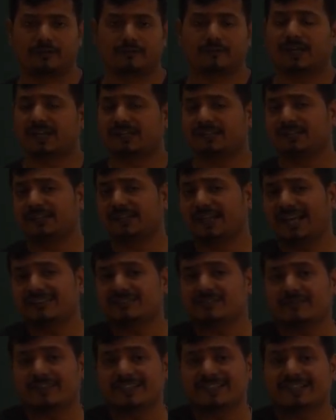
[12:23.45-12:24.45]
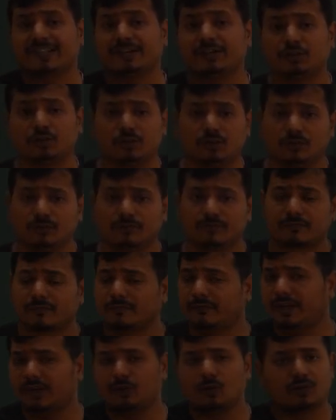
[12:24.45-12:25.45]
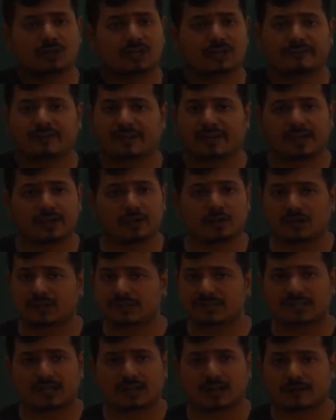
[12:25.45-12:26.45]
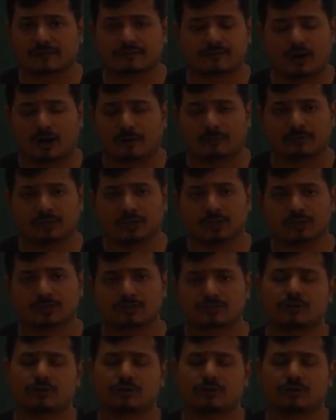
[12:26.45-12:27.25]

Whereas in the case of SN2, we don't have any ions that are formed,